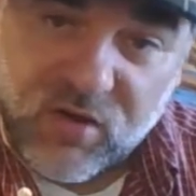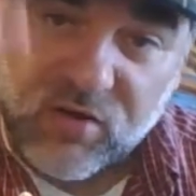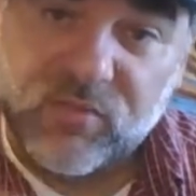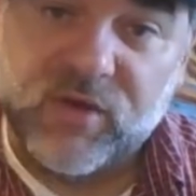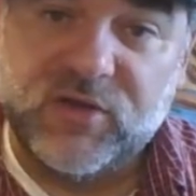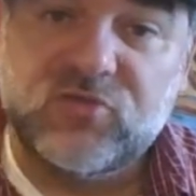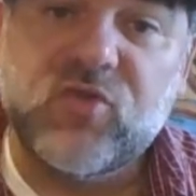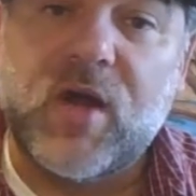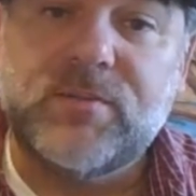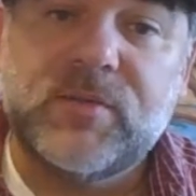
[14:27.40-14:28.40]
heart rate
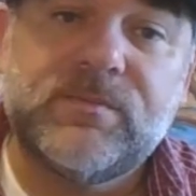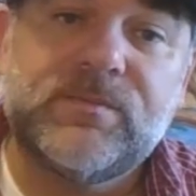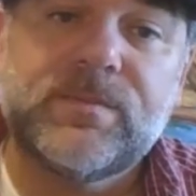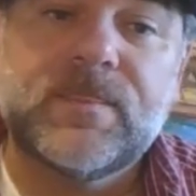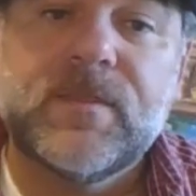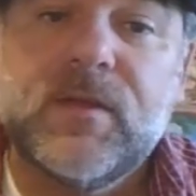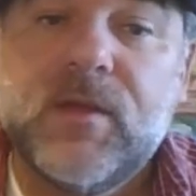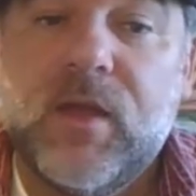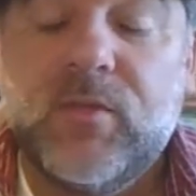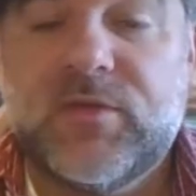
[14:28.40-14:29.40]
drop.
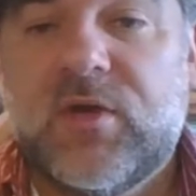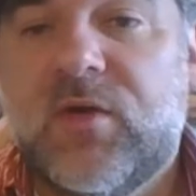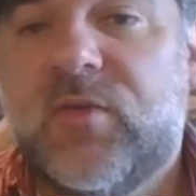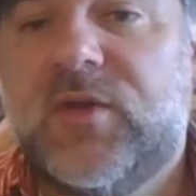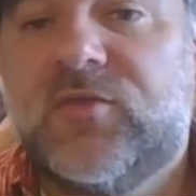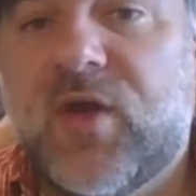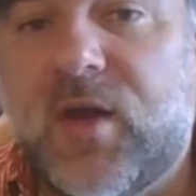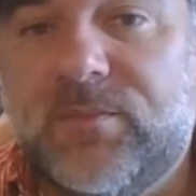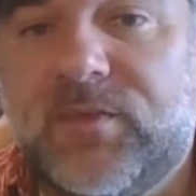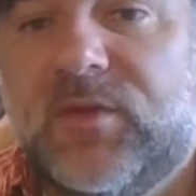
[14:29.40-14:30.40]
And with your heart rate
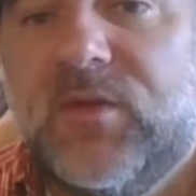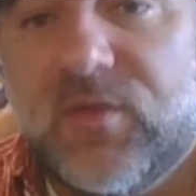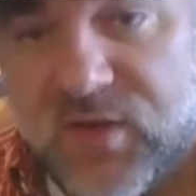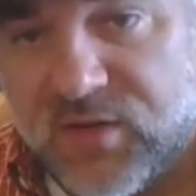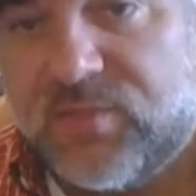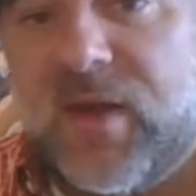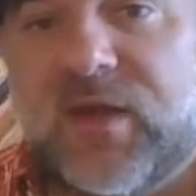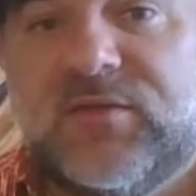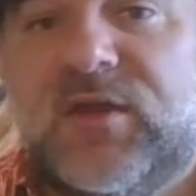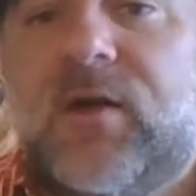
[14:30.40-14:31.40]
drops, you can end up
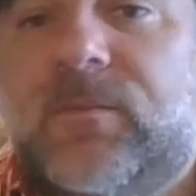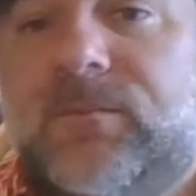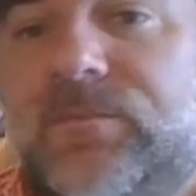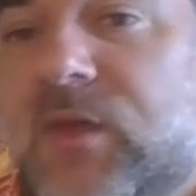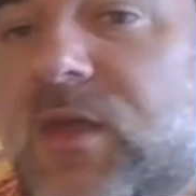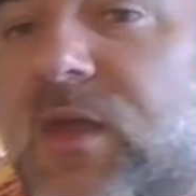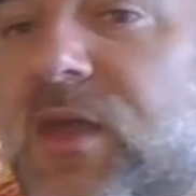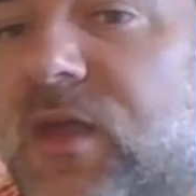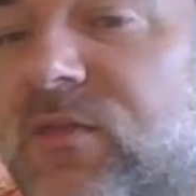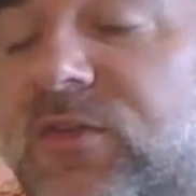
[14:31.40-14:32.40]
passing out.
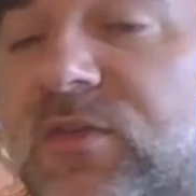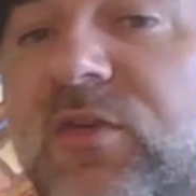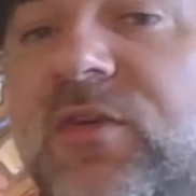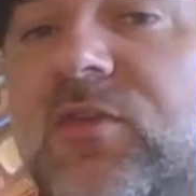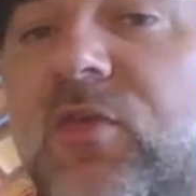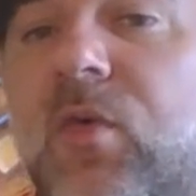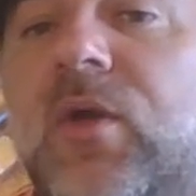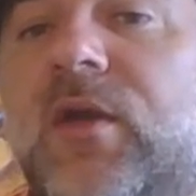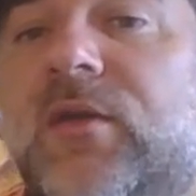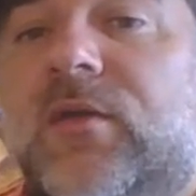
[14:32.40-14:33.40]
If it's hurt and
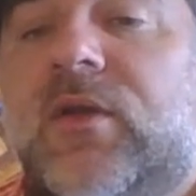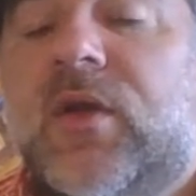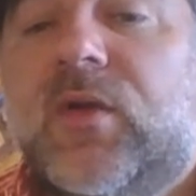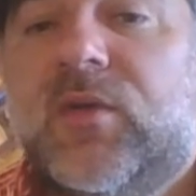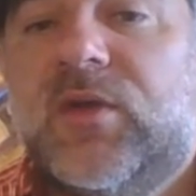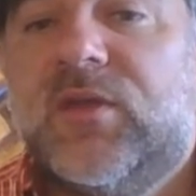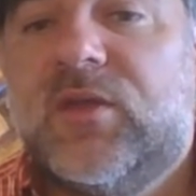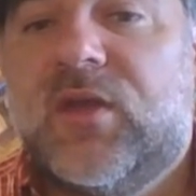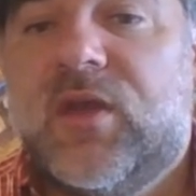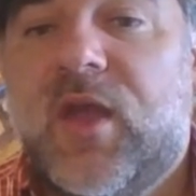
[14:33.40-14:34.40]
torn, one of the things
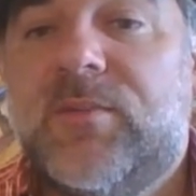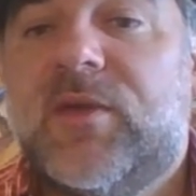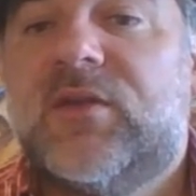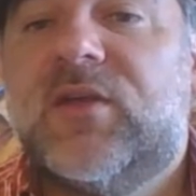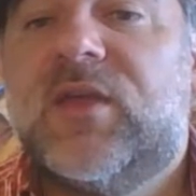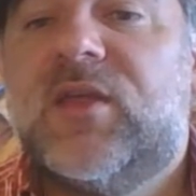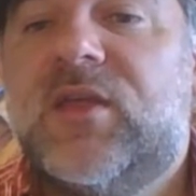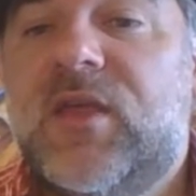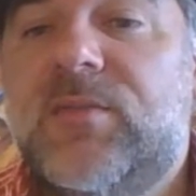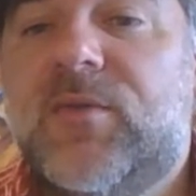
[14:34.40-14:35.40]
that can happen is it can
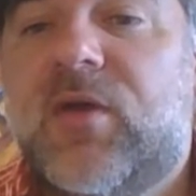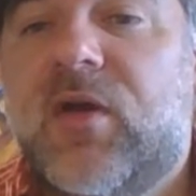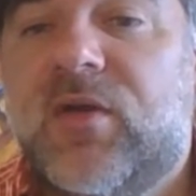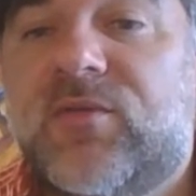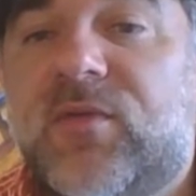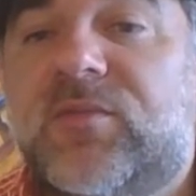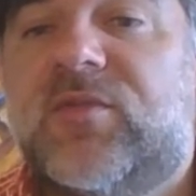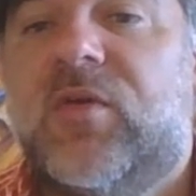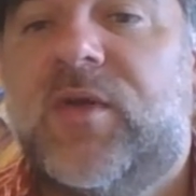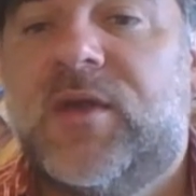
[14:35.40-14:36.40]
keep your heart from
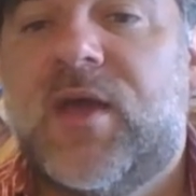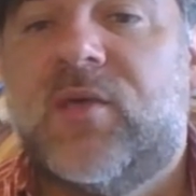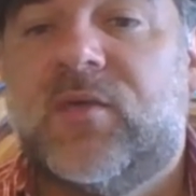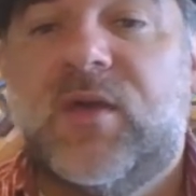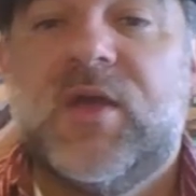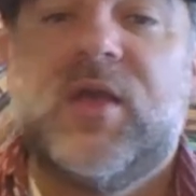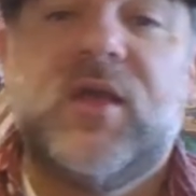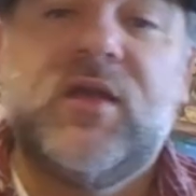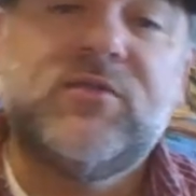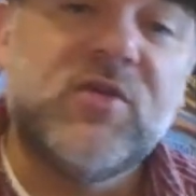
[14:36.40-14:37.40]
slowing down.
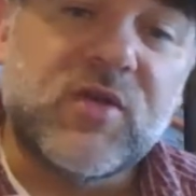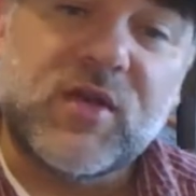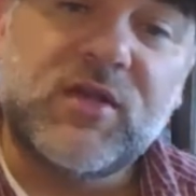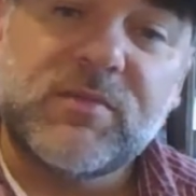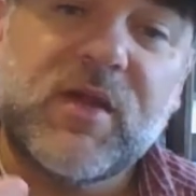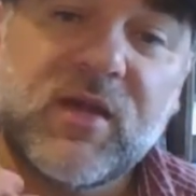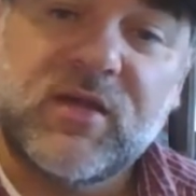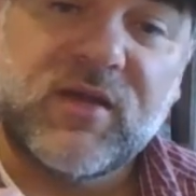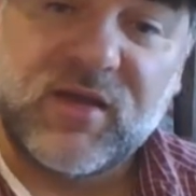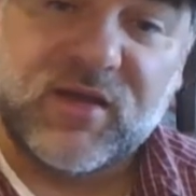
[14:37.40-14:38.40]
And so you can end up
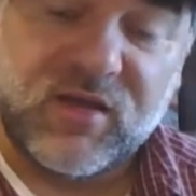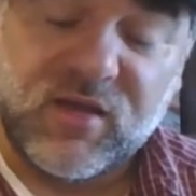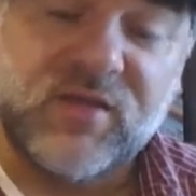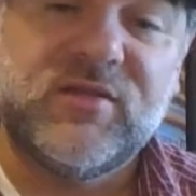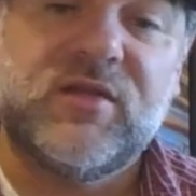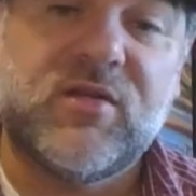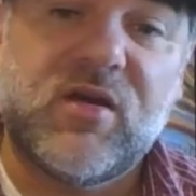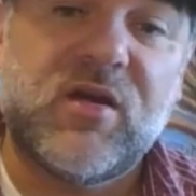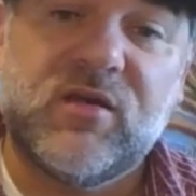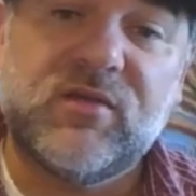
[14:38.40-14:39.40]
causing your
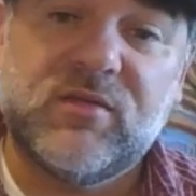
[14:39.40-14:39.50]
heart